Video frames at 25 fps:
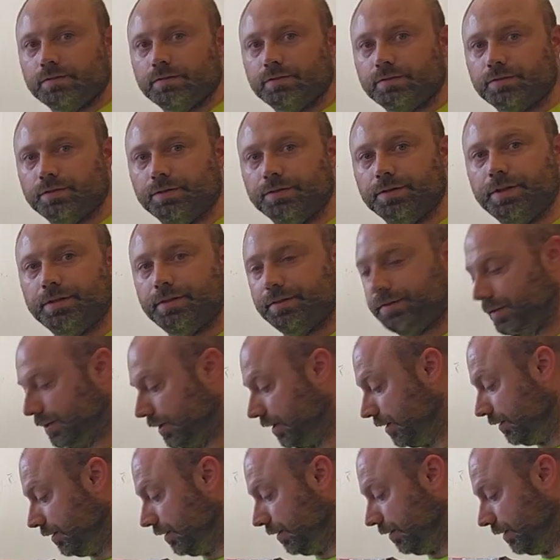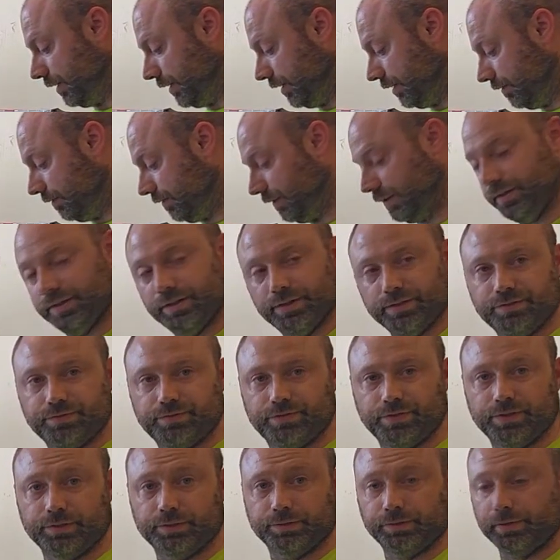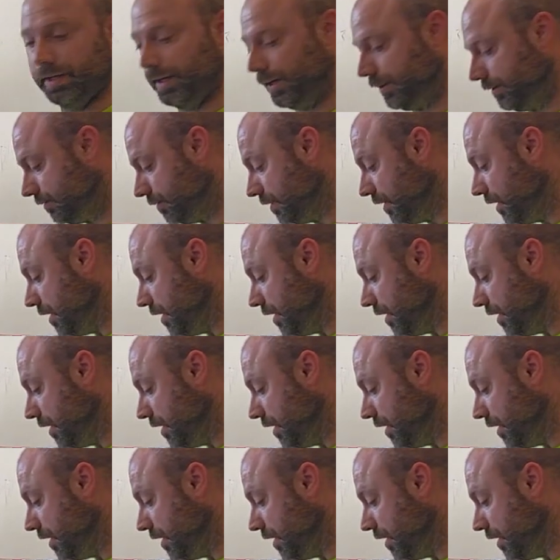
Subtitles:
So another thing I don't have is filler rod,